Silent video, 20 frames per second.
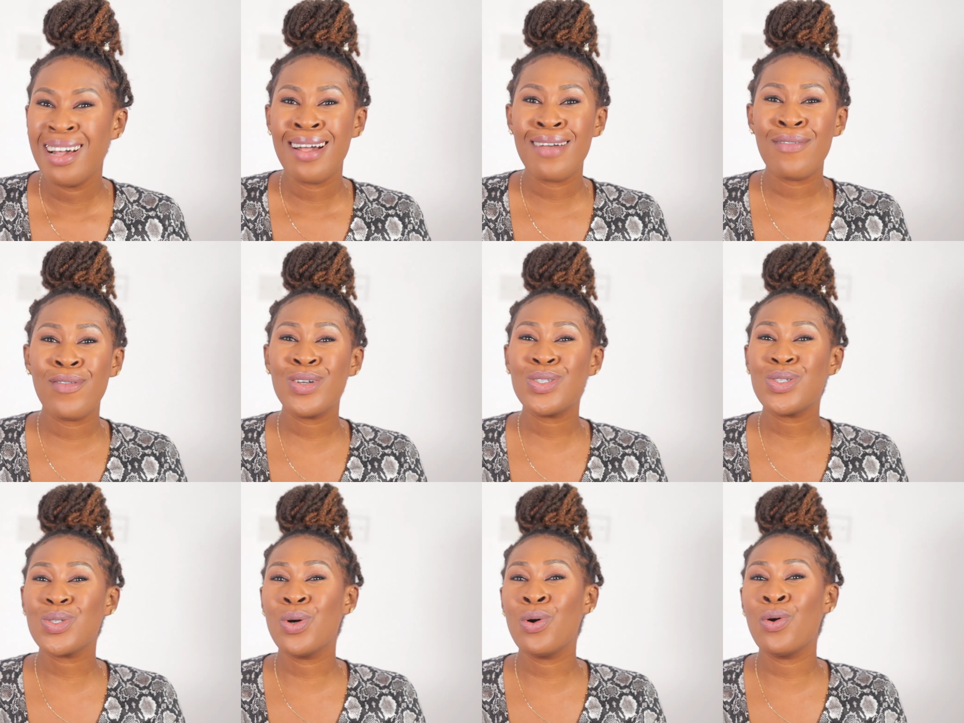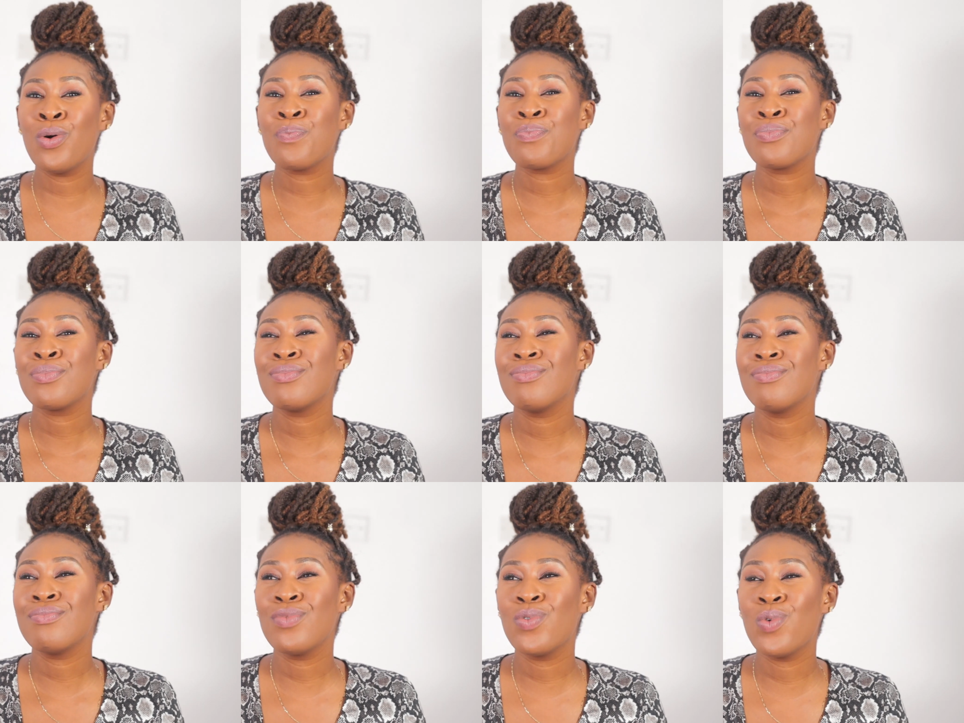we want to go
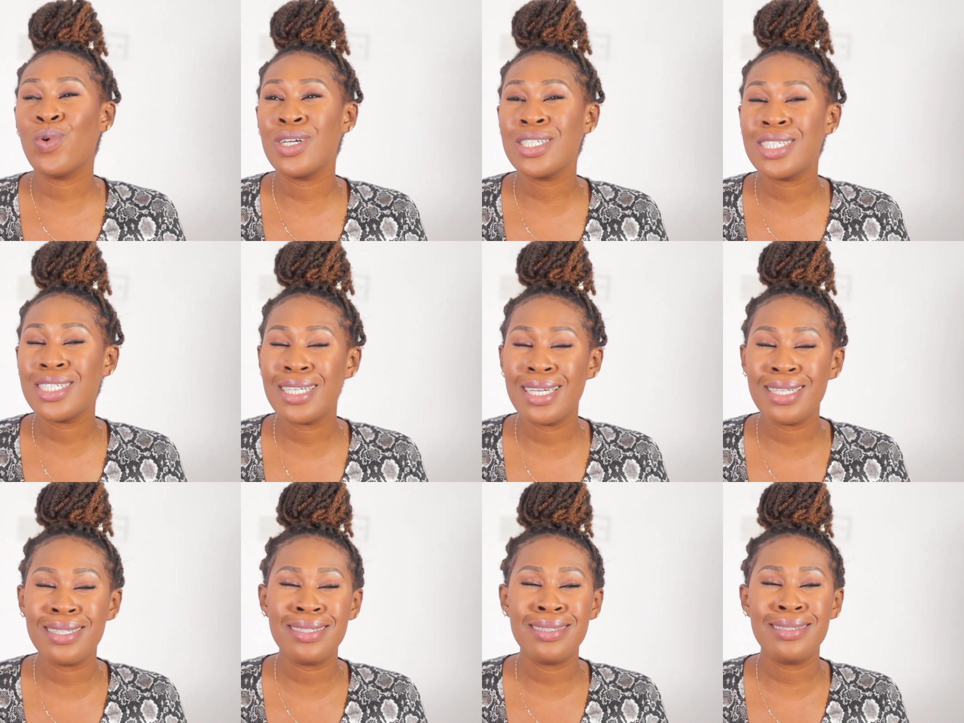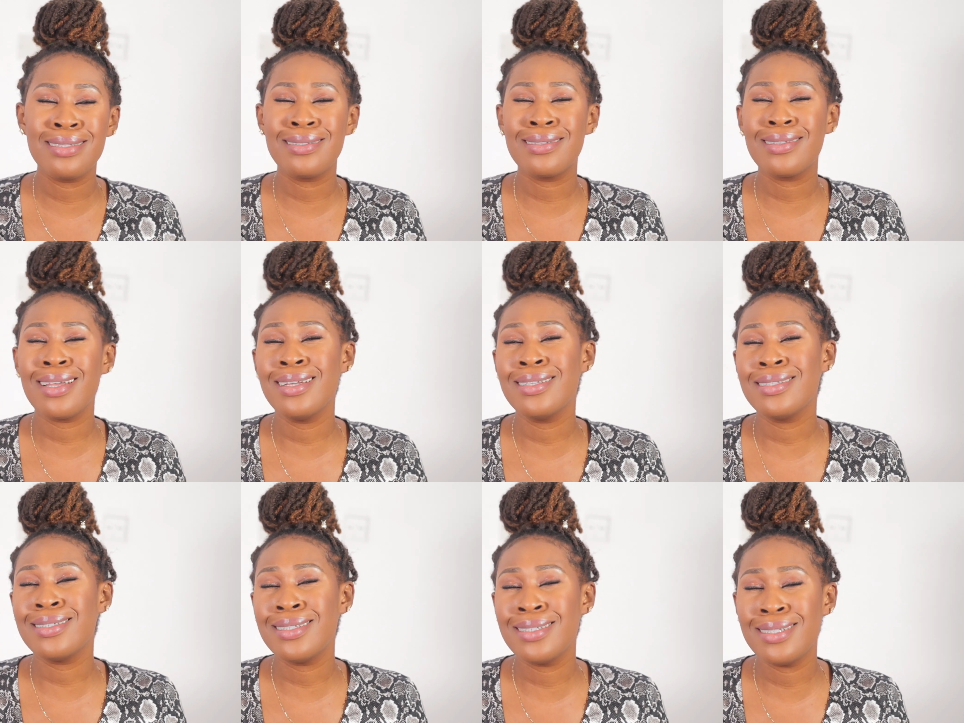one shade,
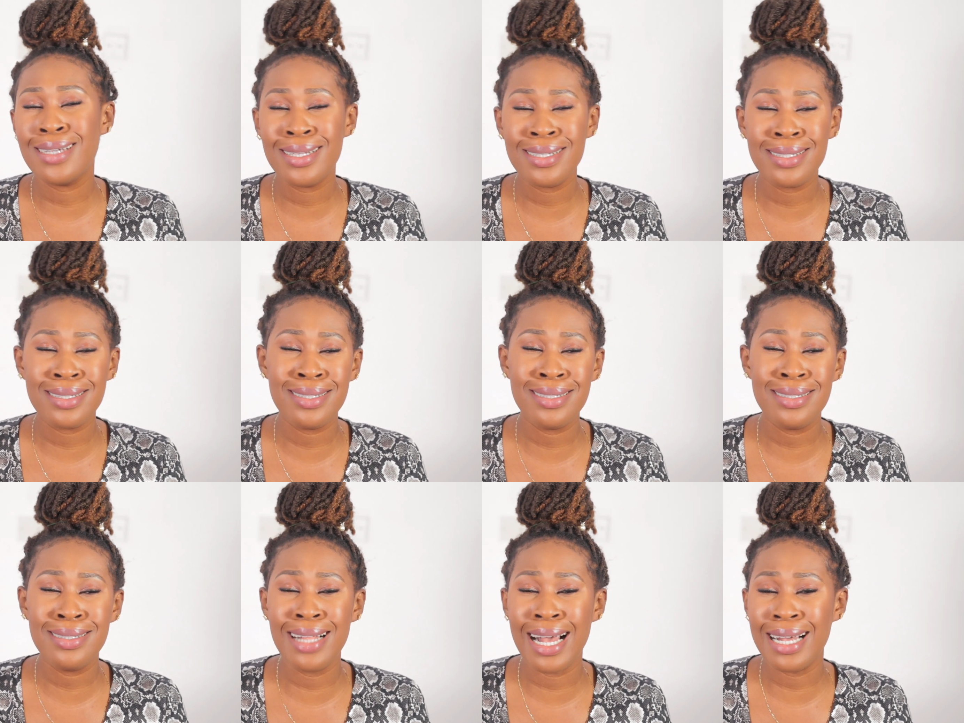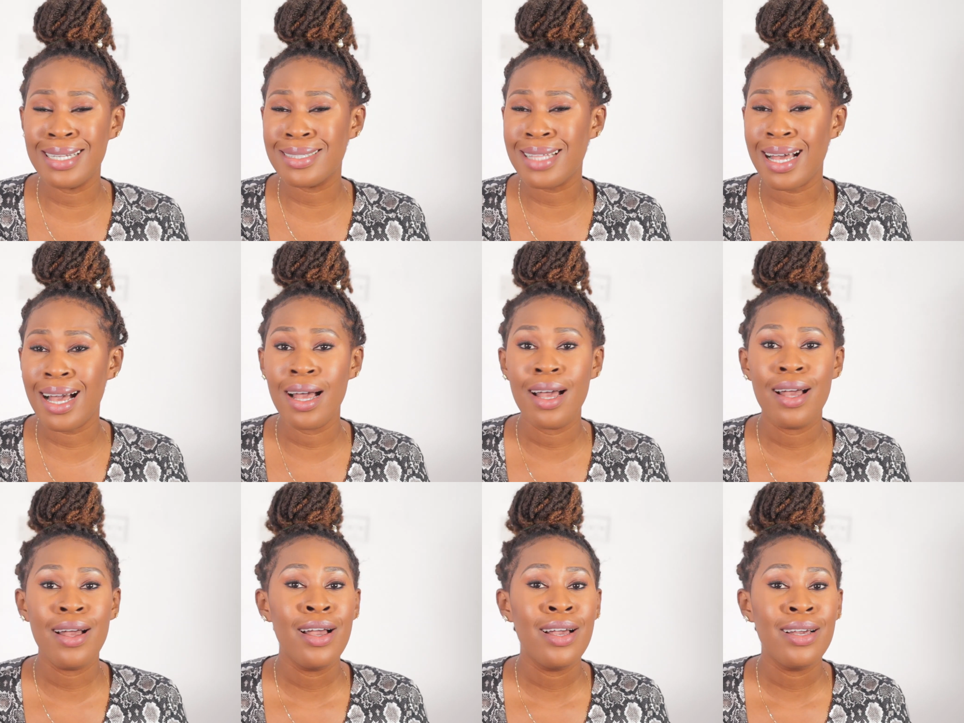10 shades lighter,